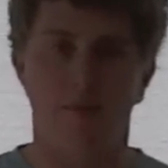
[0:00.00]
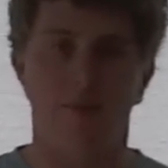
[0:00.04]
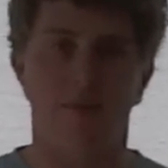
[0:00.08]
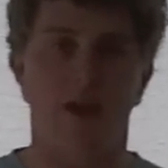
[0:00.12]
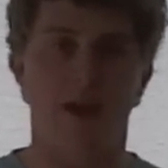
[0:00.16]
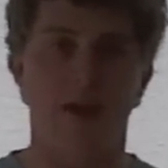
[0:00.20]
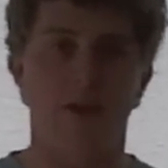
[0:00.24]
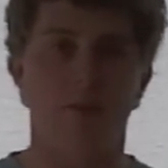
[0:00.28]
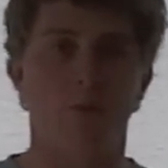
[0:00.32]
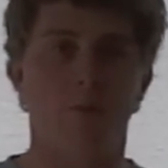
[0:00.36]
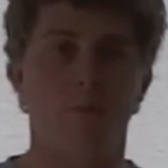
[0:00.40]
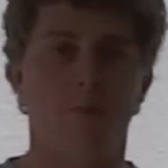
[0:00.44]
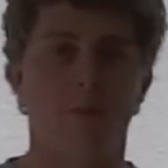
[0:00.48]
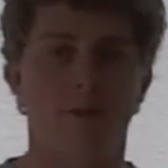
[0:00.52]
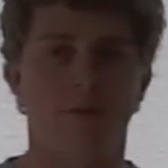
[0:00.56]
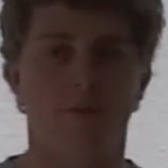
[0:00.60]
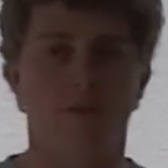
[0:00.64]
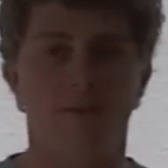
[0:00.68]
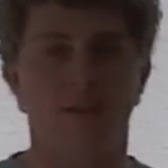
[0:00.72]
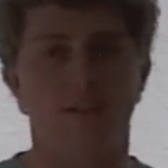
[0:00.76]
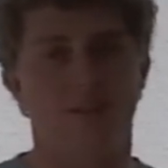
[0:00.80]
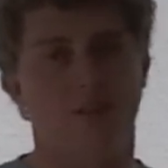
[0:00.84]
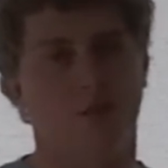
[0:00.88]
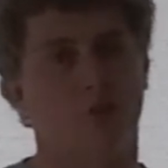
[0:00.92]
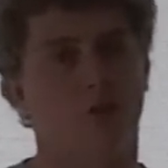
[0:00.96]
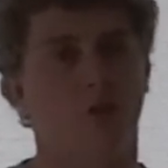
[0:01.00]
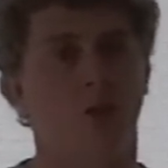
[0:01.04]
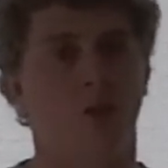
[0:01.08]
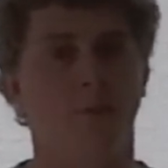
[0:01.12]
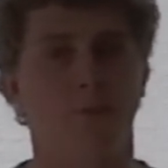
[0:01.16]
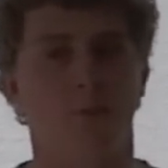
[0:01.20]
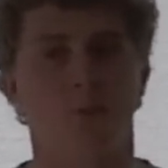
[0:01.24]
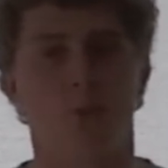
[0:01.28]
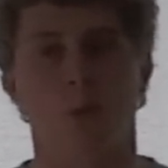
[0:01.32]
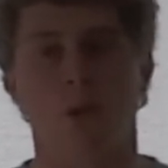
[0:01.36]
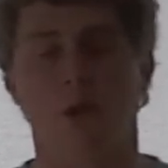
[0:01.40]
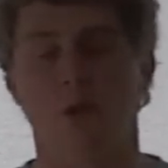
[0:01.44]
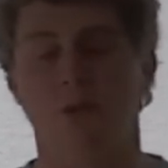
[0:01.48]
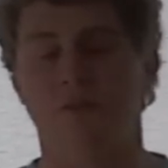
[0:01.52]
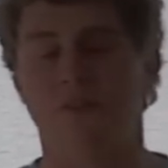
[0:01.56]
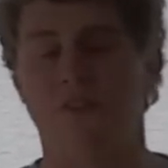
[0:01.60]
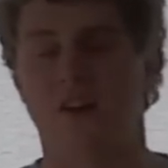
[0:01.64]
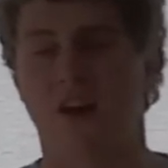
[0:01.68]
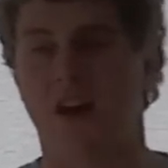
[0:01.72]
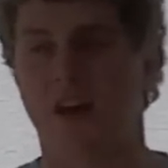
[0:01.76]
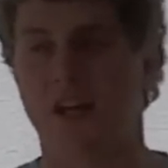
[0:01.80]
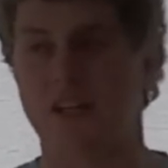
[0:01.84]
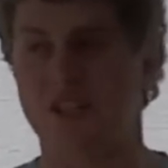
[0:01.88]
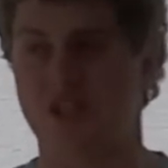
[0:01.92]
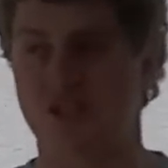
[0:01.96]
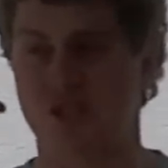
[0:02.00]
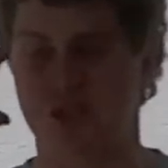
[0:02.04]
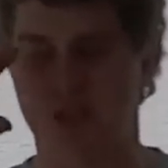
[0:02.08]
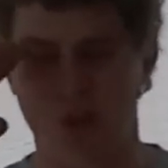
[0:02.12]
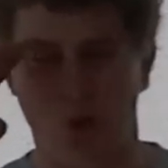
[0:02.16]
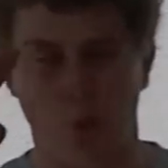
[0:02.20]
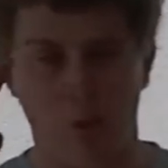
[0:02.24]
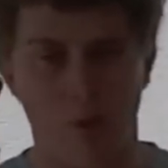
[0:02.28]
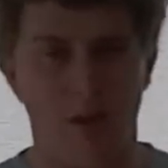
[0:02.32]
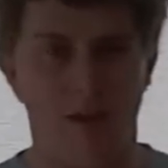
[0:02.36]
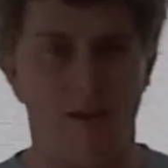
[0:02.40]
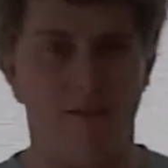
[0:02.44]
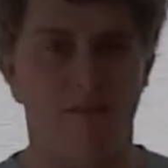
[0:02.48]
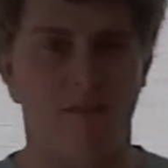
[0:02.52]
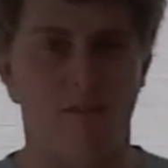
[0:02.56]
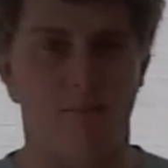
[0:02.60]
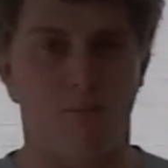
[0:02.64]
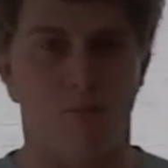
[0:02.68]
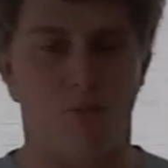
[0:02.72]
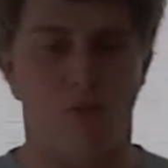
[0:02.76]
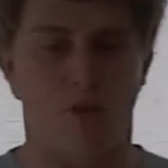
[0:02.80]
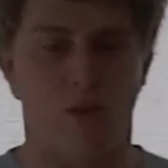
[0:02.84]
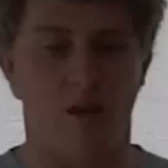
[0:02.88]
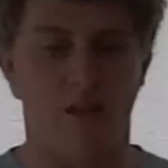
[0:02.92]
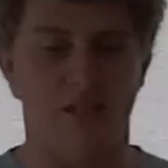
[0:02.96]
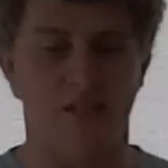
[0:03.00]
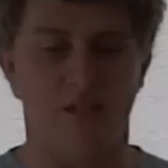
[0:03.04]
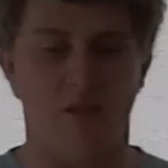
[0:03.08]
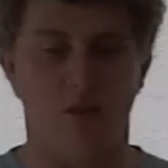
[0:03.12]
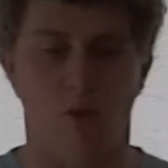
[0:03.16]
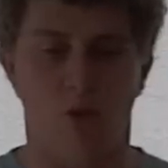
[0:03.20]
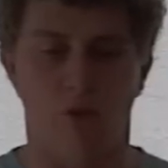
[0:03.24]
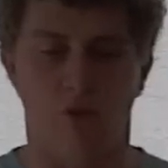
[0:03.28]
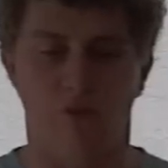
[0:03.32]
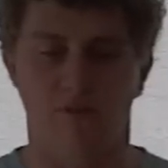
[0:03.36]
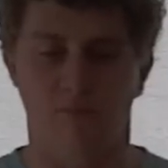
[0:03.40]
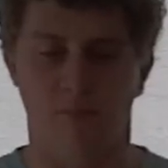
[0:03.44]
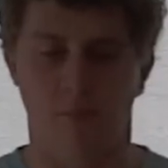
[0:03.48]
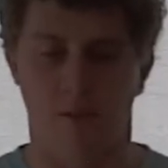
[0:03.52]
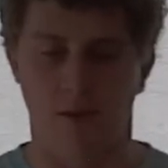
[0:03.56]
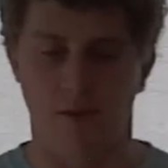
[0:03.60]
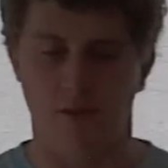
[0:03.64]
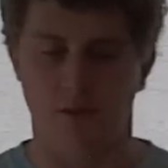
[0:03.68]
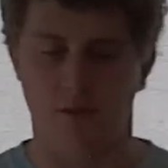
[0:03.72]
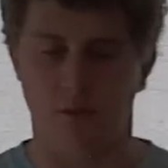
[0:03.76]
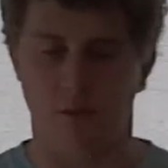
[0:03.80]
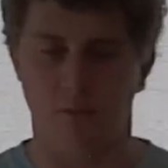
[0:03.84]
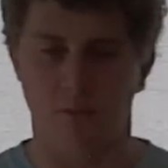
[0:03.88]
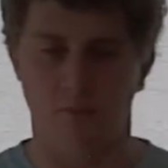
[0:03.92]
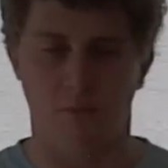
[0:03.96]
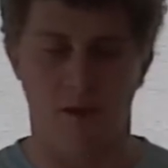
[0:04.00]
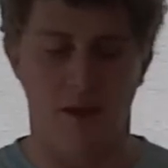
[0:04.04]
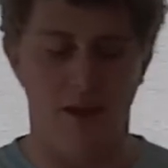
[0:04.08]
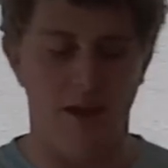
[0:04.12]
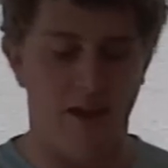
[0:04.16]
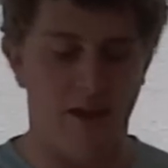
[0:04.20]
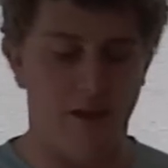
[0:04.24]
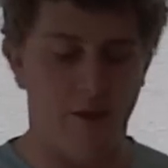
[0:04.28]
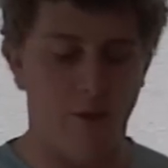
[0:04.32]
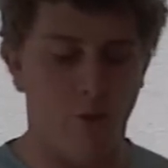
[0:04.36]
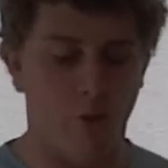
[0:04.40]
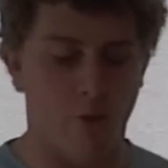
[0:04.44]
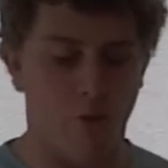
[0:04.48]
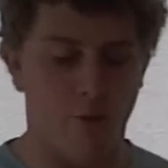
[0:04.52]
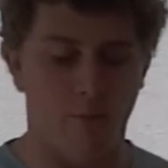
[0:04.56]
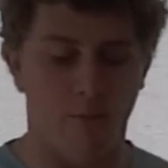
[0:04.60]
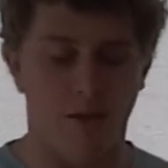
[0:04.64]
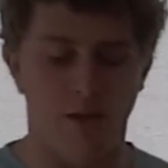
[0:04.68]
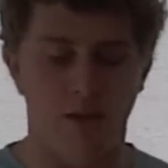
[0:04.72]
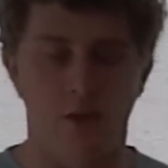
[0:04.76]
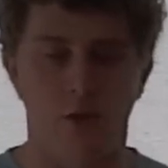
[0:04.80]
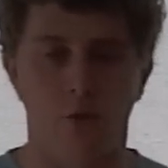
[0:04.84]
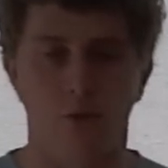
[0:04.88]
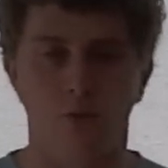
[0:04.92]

They will be released October 12th. I don't have the price off my top of my head or in my